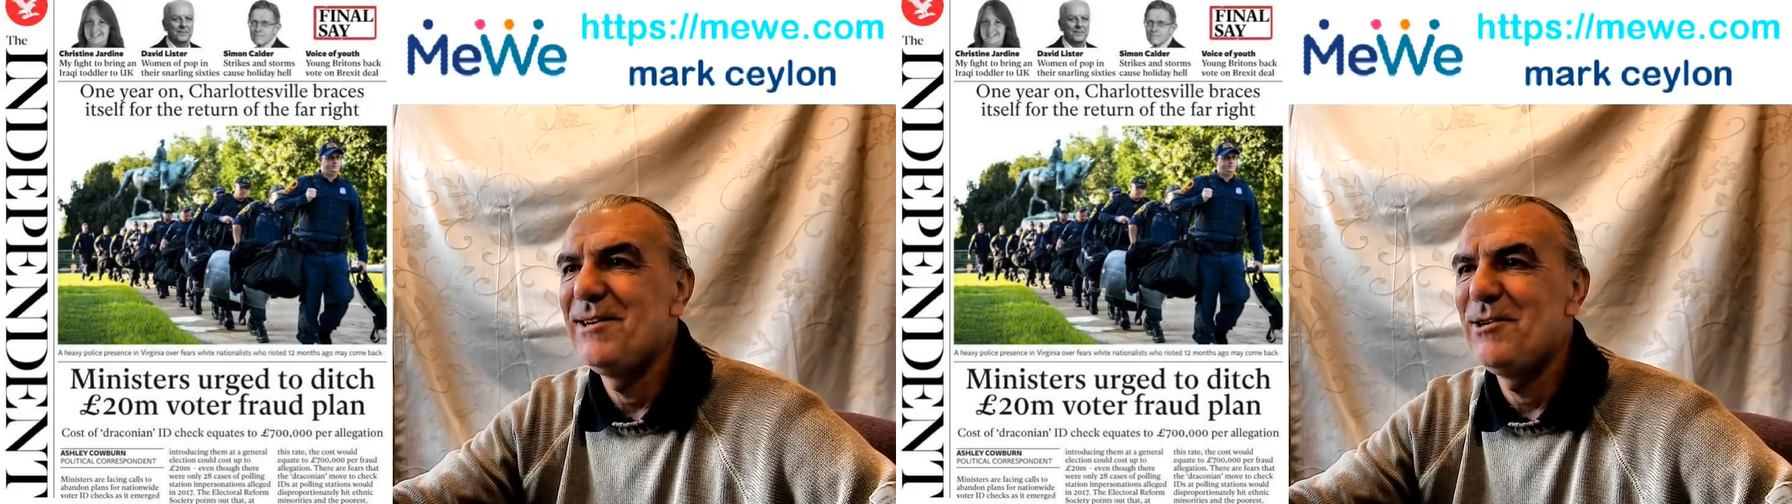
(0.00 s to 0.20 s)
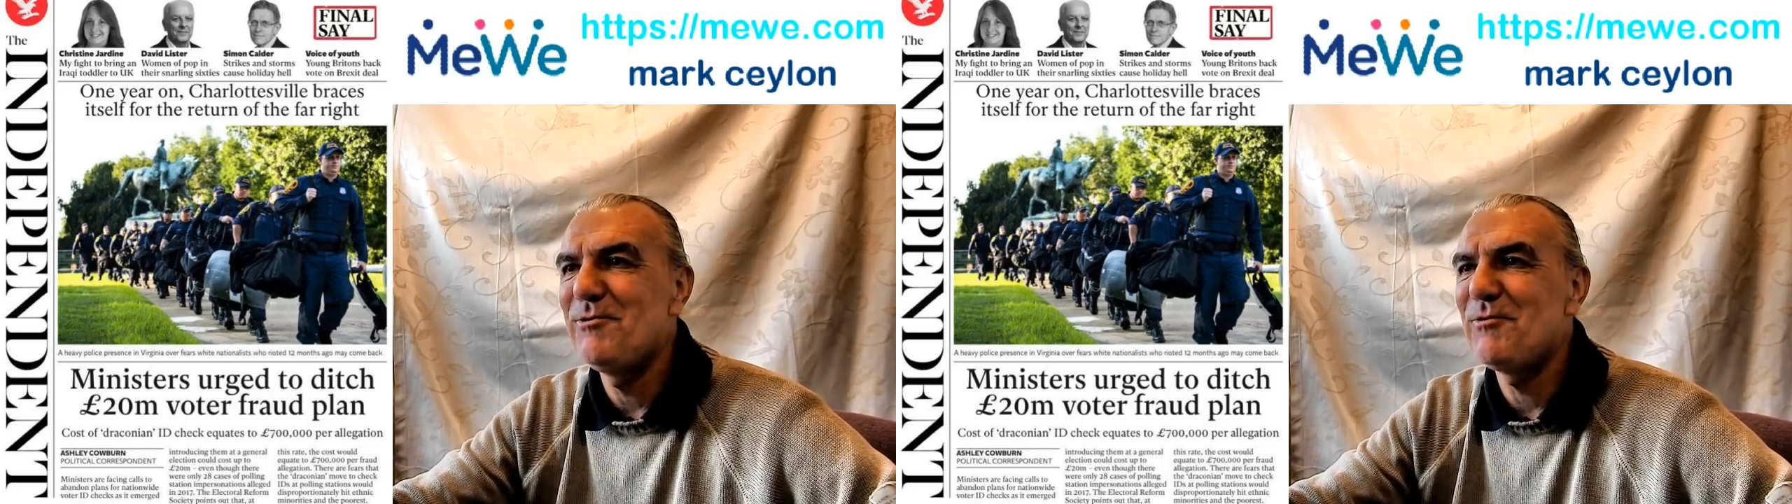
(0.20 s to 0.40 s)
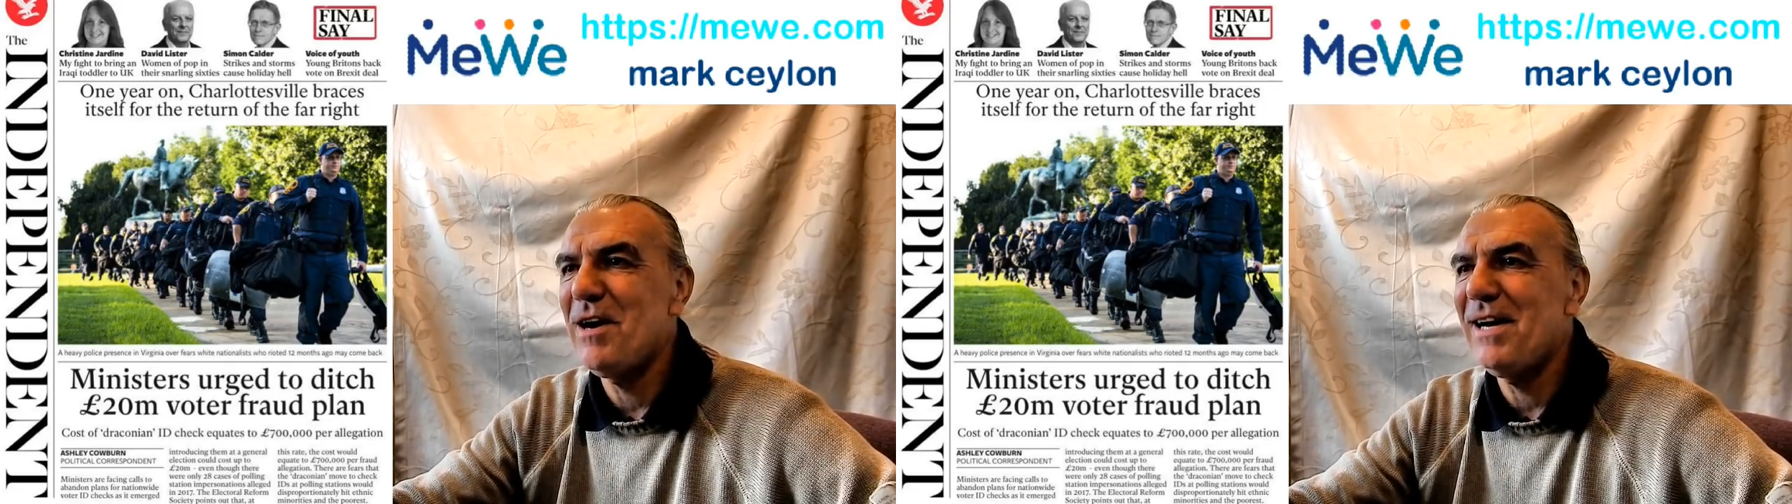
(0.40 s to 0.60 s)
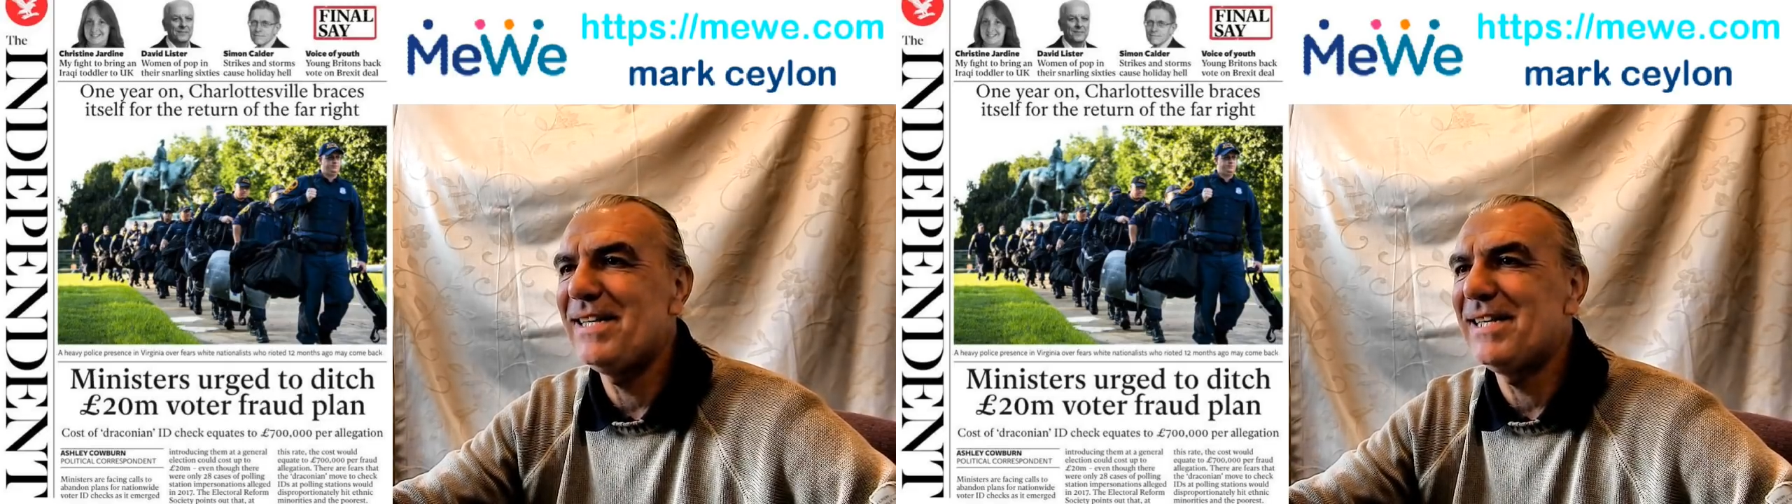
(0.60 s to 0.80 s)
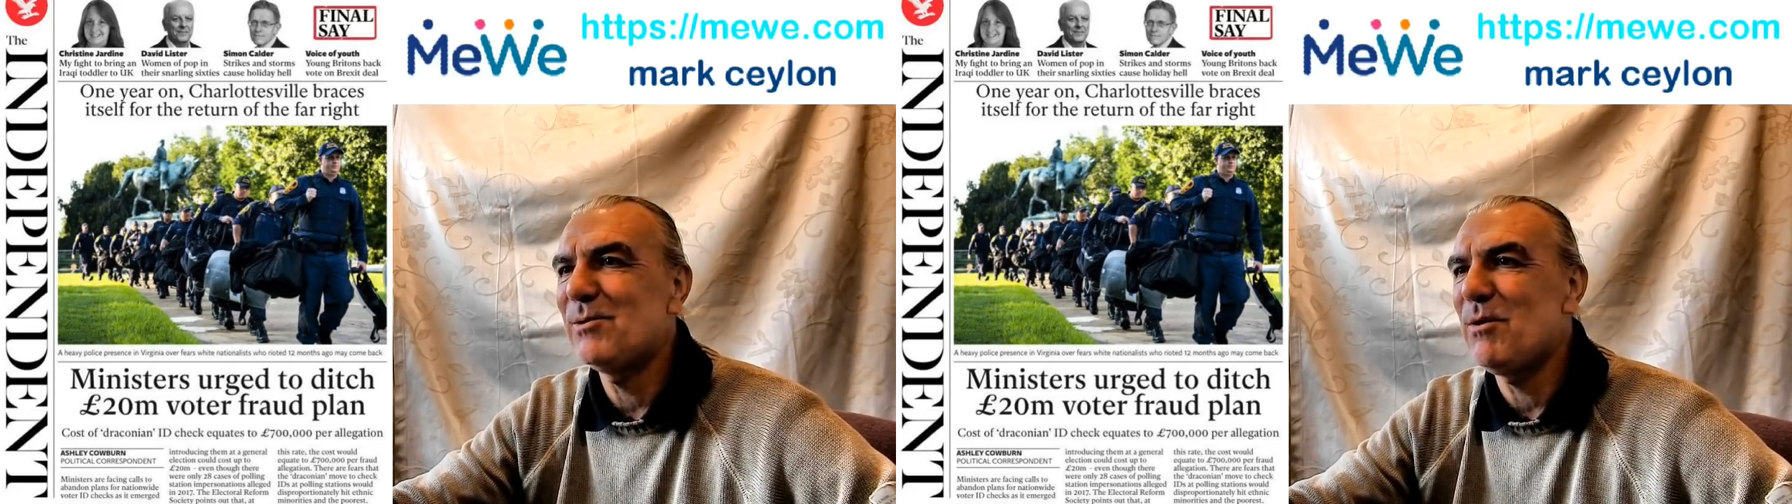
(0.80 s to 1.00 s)
who
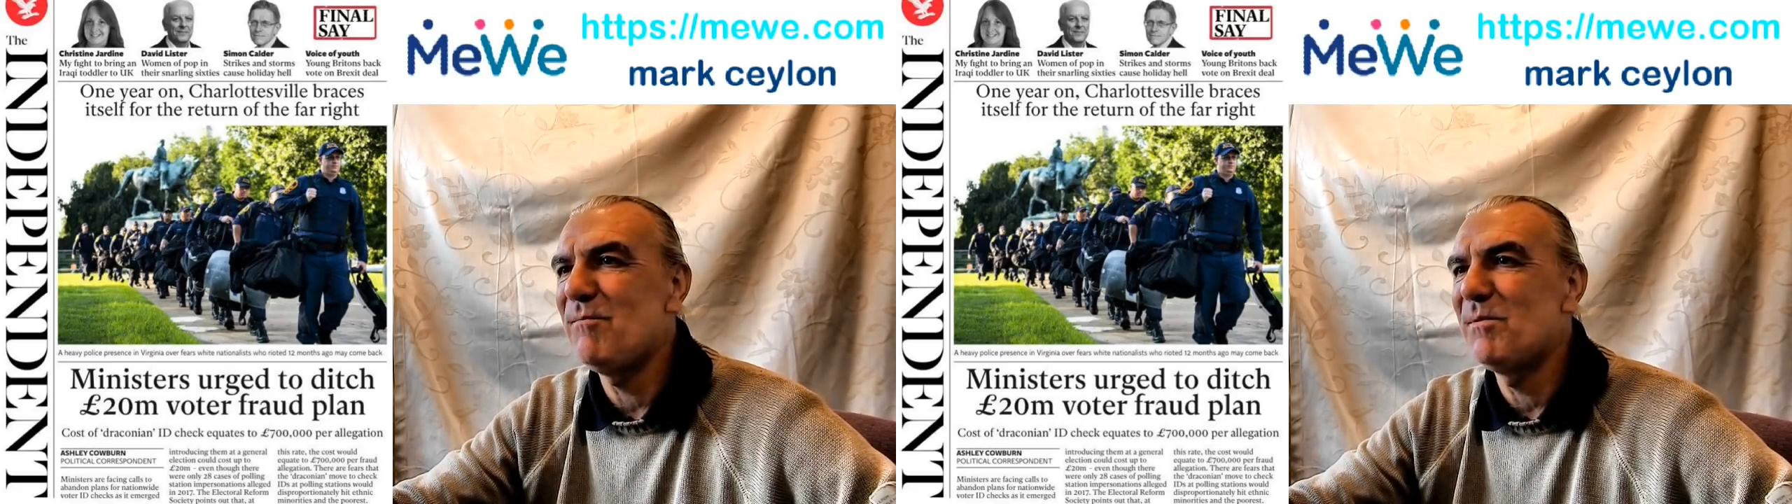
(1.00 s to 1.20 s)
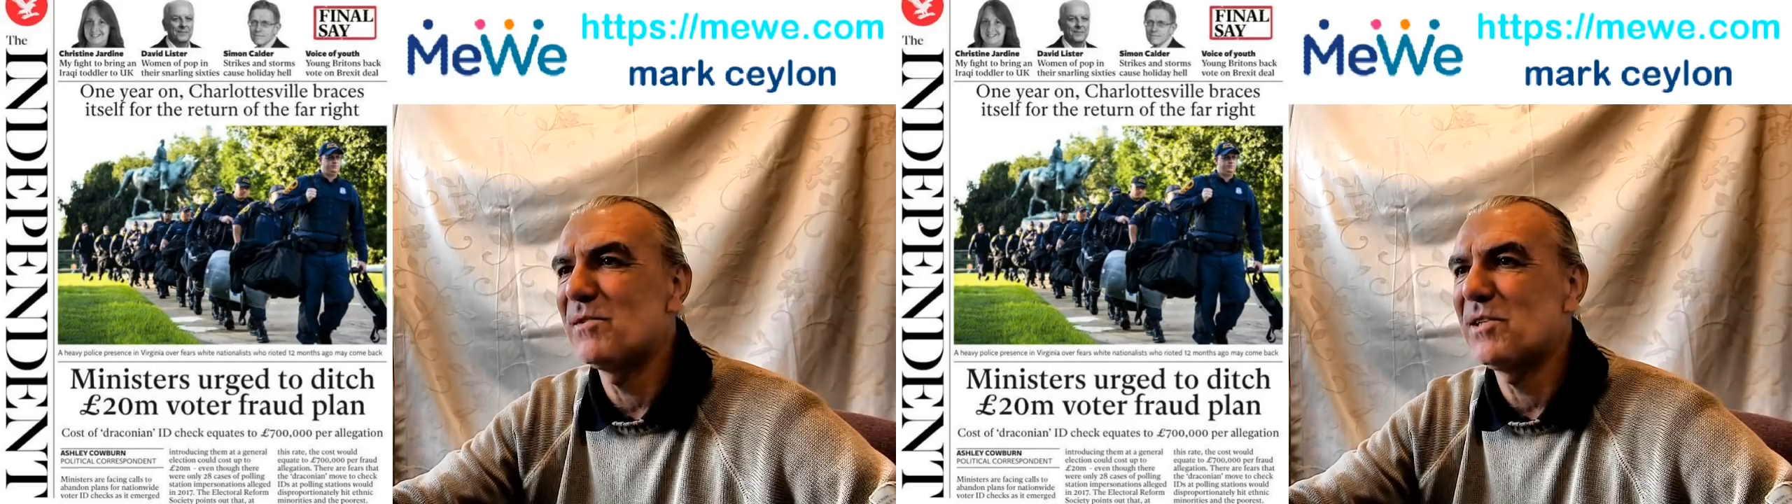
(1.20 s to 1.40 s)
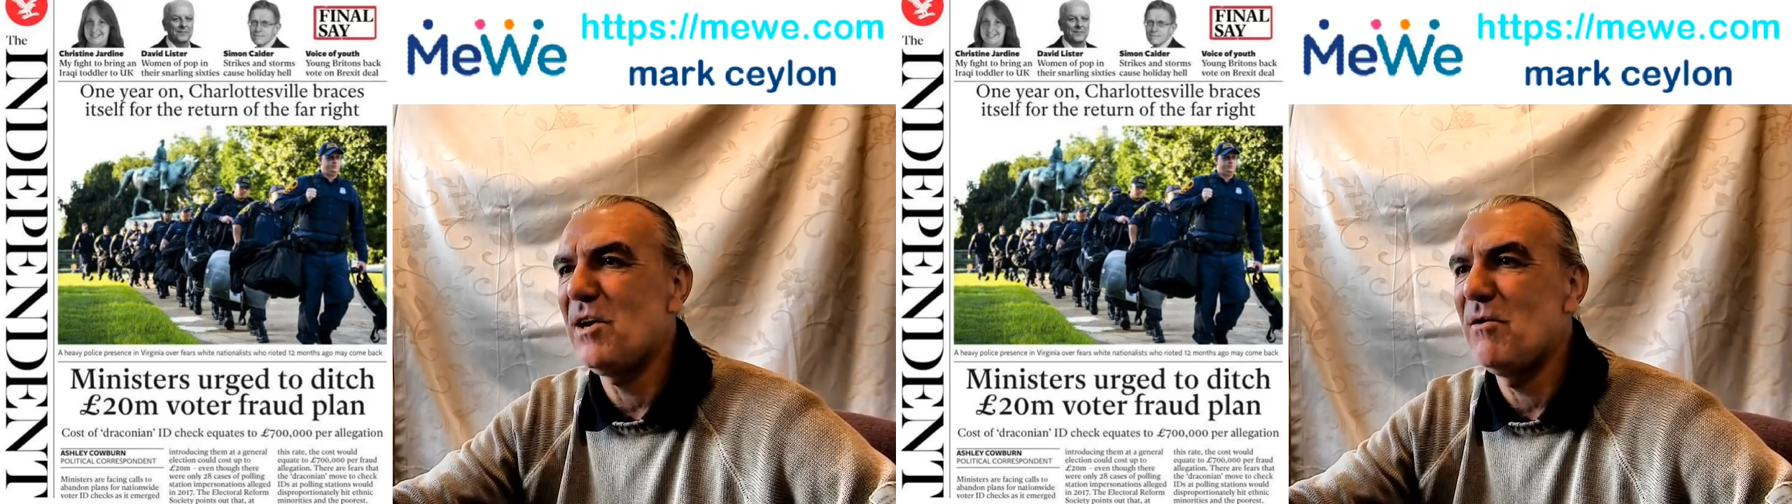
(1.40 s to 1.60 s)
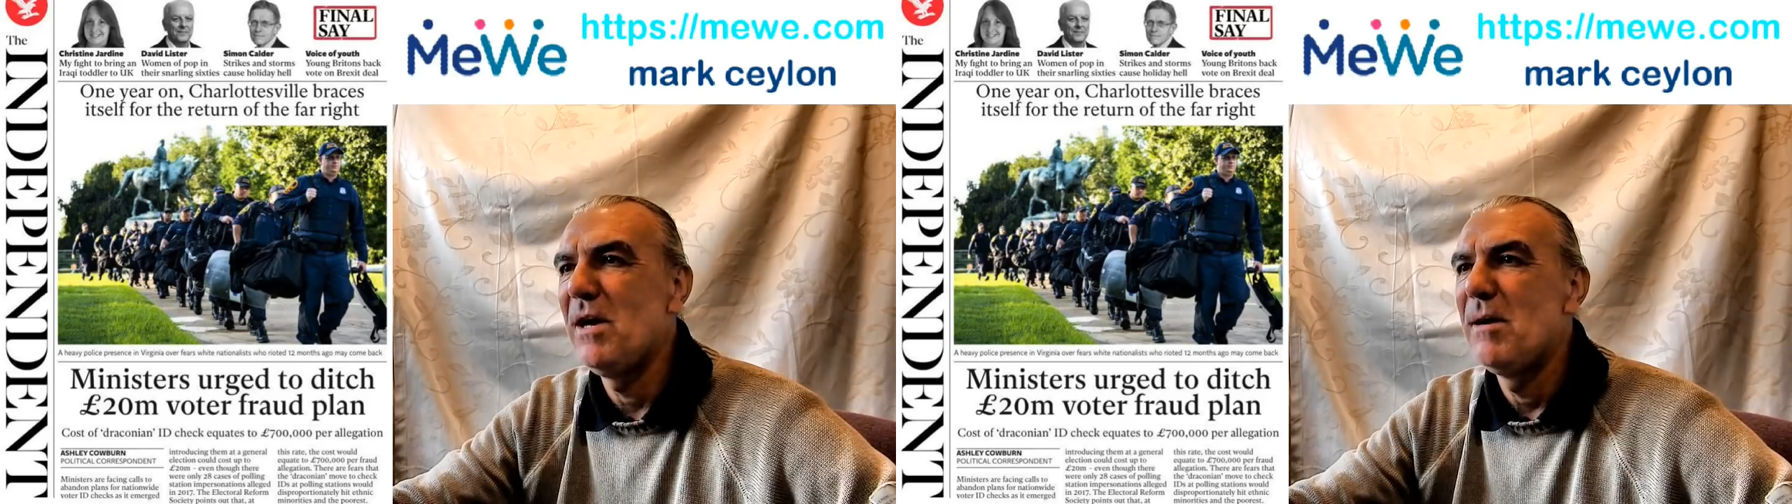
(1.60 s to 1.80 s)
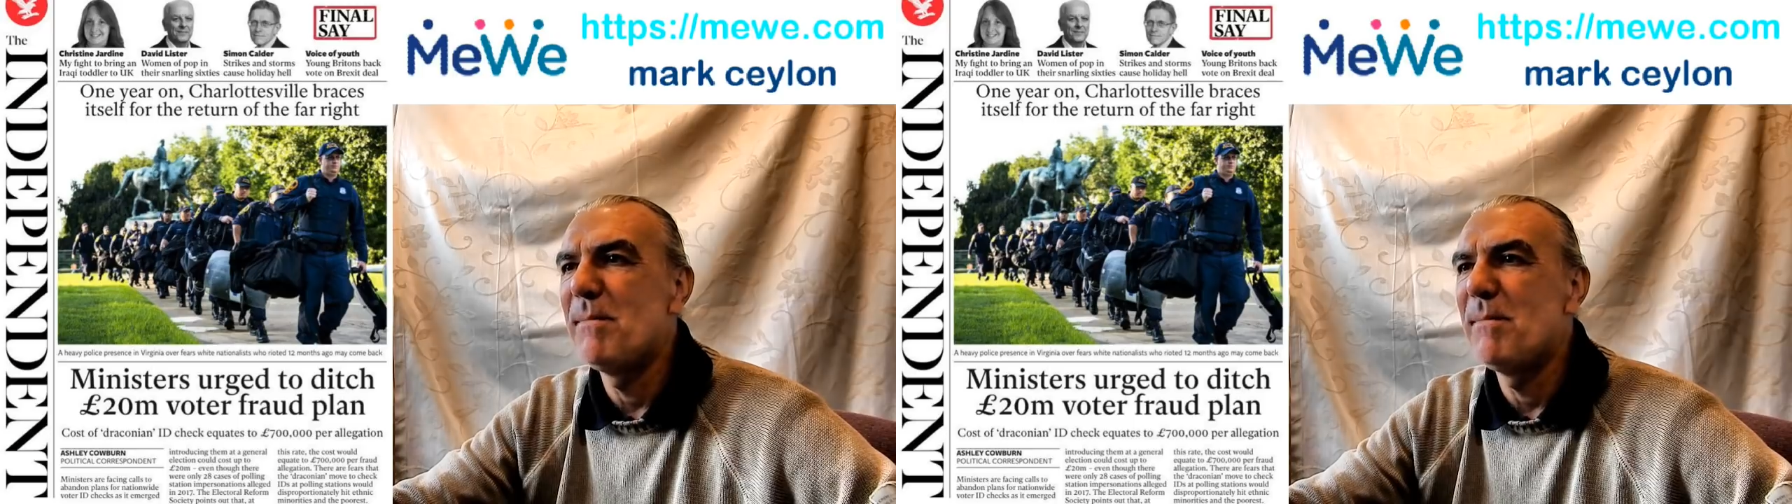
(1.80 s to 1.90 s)
rioted 12 months ago